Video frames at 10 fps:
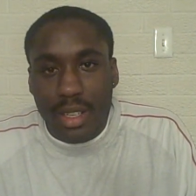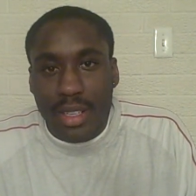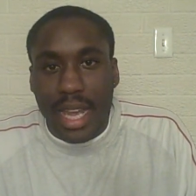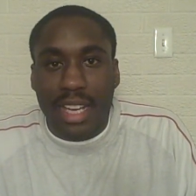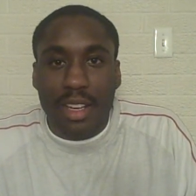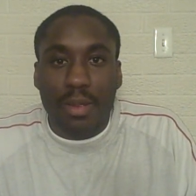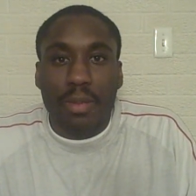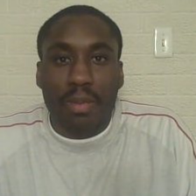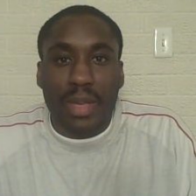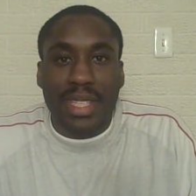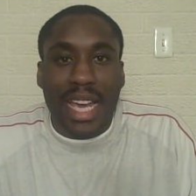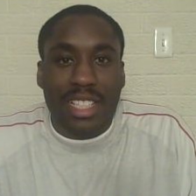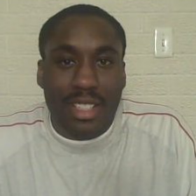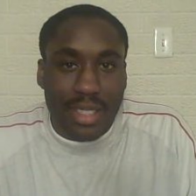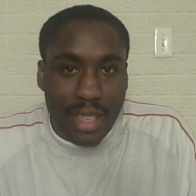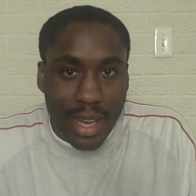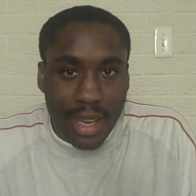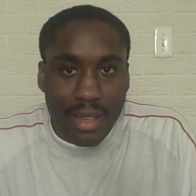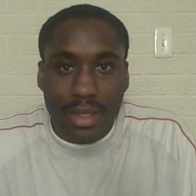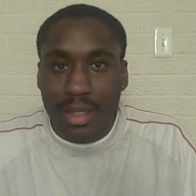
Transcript: Thank you, Miss Ashley Todd.